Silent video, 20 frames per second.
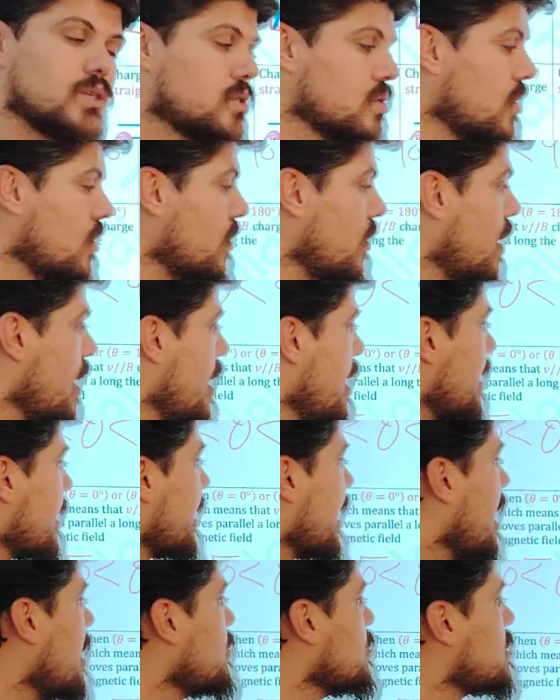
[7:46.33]
So,
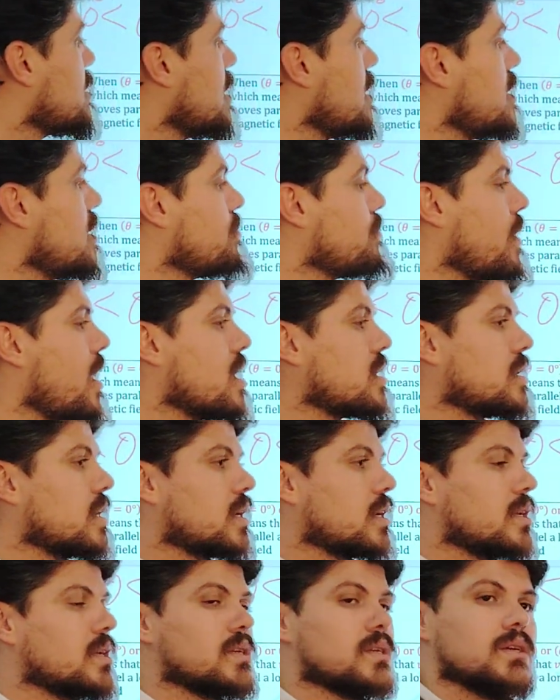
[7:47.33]
can we say the
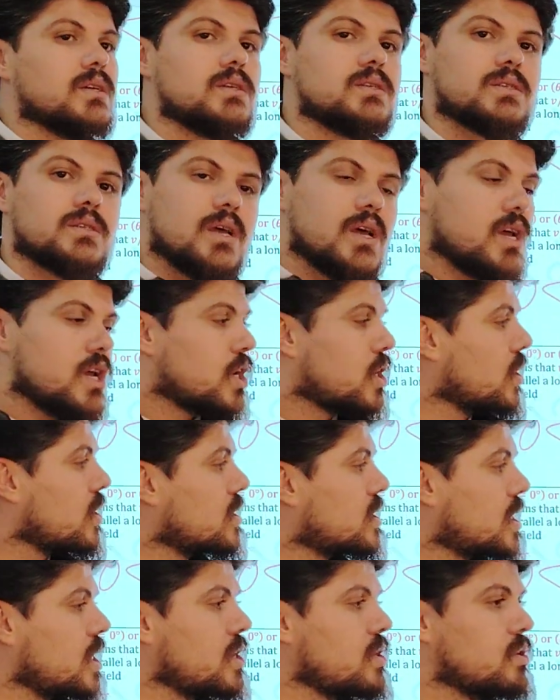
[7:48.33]
particle is
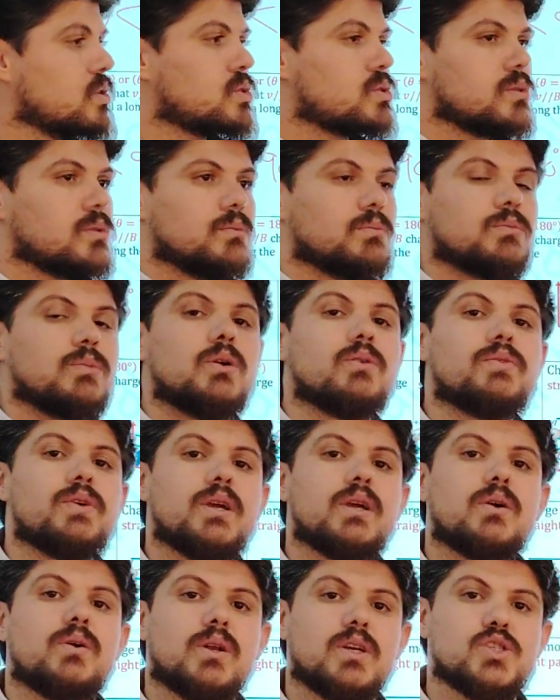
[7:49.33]
continues
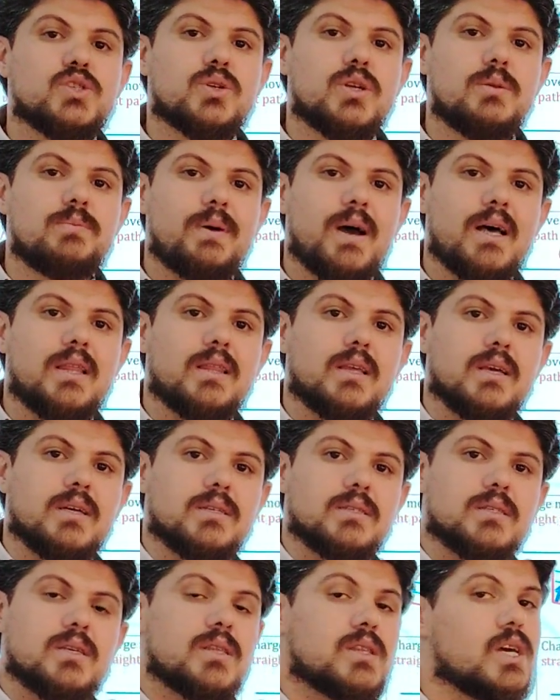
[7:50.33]
moving on a straight path?
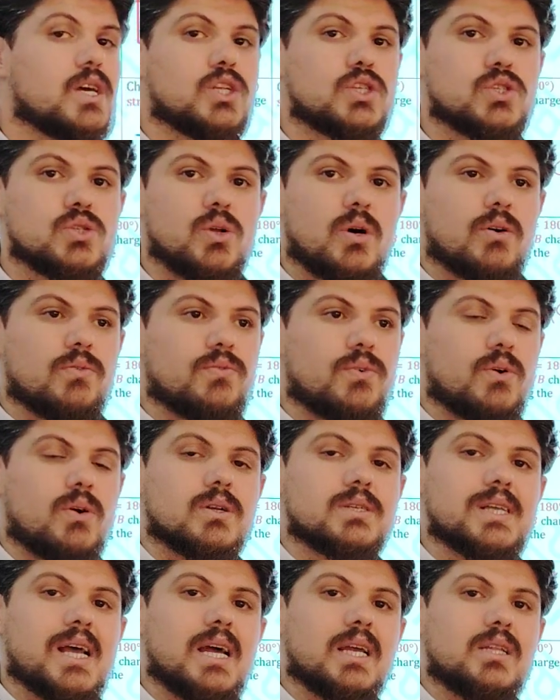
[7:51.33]
Yes. There is no
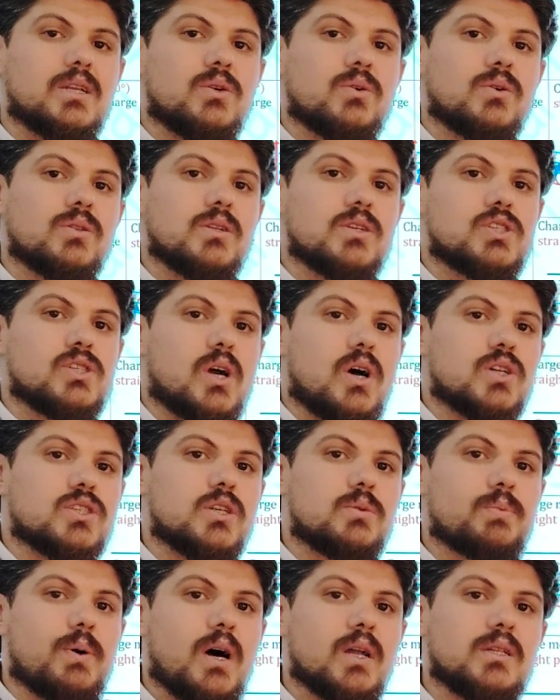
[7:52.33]
force acting on the
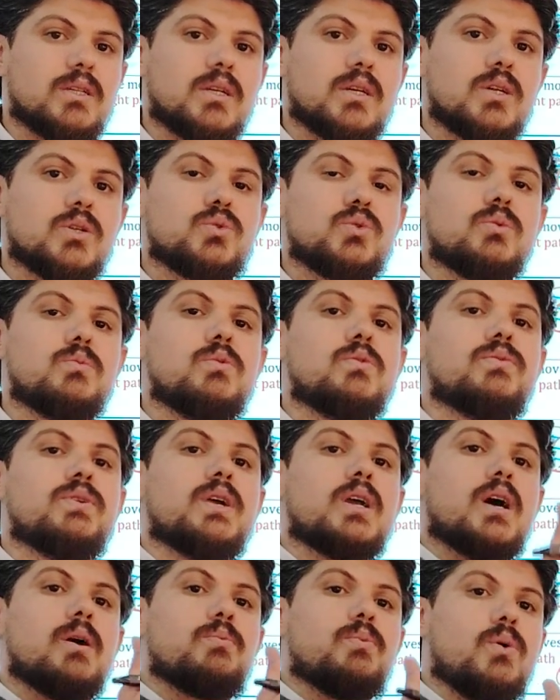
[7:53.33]
charged particle to
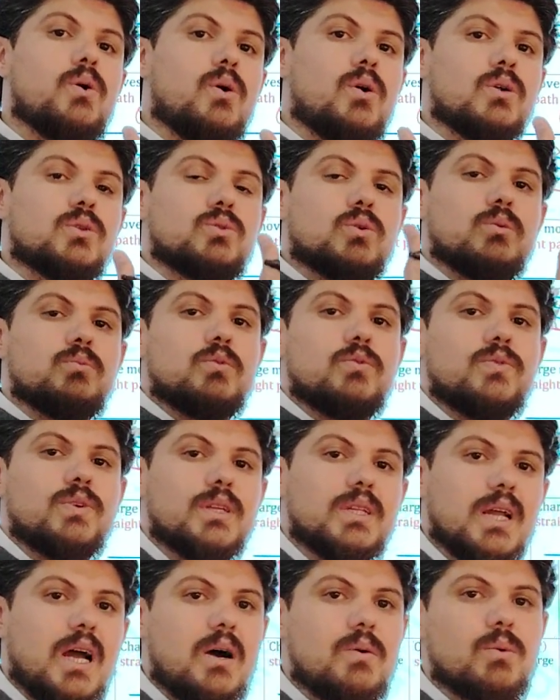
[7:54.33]
moving upward or
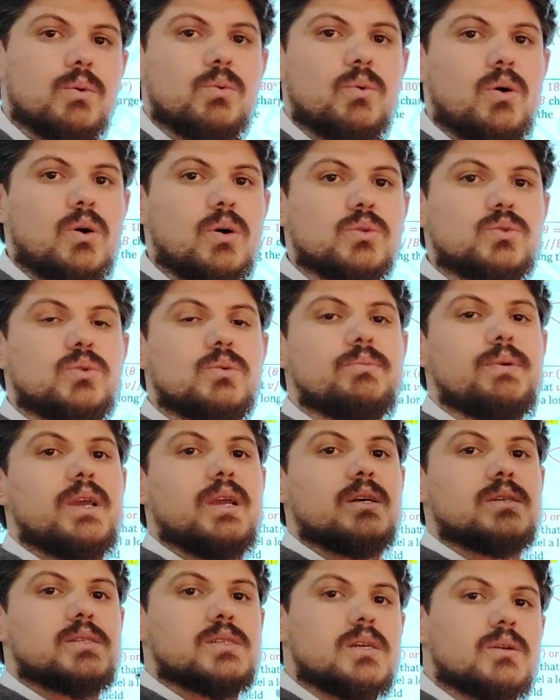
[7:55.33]
moving downward to
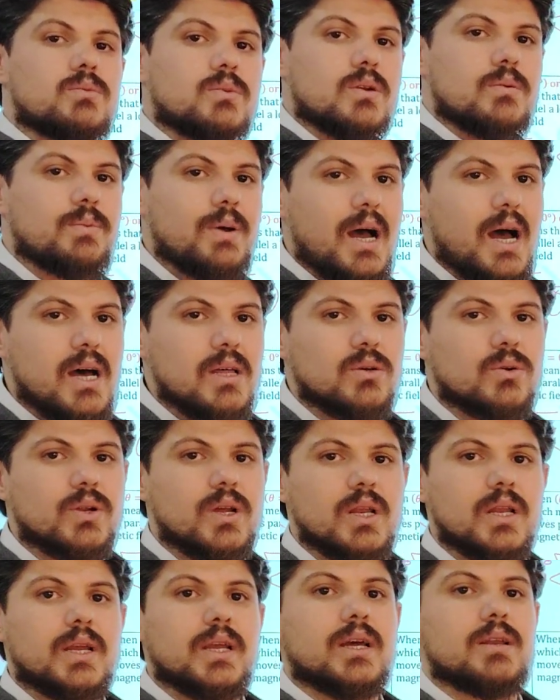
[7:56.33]
make a circular path or
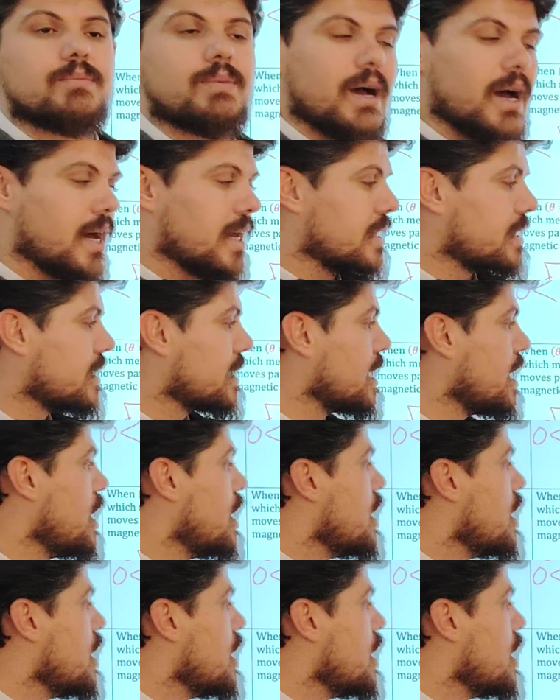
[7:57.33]
helical path.